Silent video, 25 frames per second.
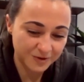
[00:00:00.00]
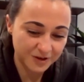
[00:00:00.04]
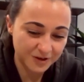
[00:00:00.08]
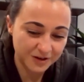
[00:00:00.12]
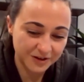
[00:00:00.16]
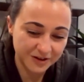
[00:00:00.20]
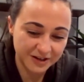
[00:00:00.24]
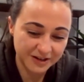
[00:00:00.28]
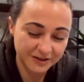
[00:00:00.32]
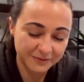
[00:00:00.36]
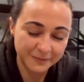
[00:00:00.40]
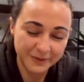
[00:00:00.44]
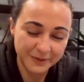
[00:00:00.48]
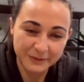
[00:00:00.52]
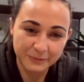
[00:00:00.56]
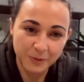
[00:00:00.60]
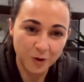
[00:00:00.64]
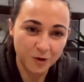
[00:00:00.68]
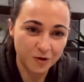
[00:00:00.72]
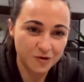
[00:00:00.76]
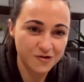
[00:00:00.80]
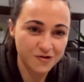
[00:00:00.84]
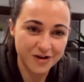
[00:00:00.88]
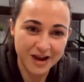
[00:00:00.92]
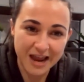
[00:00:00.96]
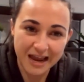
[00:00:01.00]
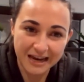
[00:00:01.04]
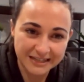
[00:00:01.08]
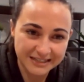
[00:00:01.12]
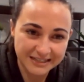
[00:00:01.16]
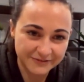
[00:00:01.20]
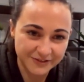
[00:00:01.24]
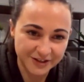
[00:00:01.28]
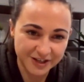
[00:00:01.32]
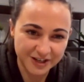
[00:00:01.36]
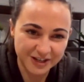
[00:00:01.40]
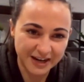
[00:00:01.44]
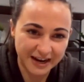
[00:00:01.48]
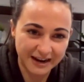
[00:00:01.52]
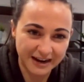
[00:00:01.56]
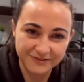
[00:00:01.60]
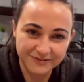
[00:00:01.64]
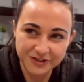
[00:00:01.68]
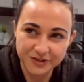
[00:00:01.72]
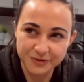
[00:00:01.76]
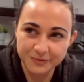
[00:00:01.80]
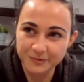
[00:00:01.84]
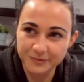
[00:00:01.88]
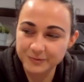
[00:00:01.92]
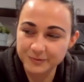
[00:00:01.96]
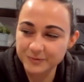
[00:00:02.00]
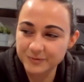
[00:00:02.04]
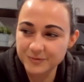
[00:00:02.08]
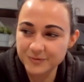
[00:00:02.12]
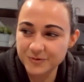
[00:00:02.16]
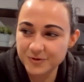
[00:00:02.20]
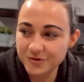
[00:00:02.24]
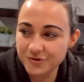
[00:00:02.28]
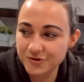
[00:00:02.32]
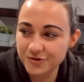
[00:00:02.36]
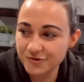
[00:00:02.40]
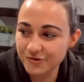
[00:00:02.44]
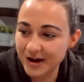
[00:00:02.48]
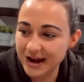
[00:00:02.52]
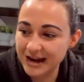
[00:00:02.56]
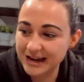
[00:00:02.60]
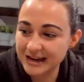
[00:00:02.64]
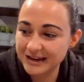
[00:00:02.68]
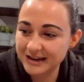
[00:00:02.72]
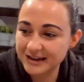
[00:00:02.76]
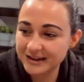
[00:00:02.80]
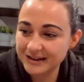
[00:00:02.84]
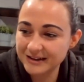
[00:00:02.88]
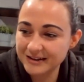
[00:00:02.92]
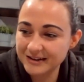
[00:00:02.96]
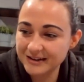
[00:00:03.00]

you're going to be more creative, you're going to have some great